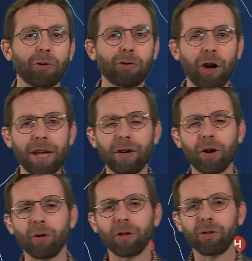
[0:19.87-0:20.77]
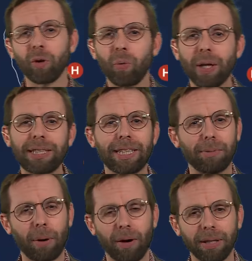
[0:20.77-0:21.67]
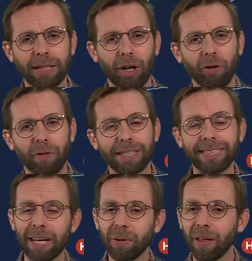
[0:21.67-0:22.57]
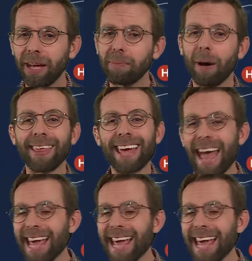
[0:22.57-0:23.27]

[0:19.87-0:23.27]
arriving on those western parts of the South Island by the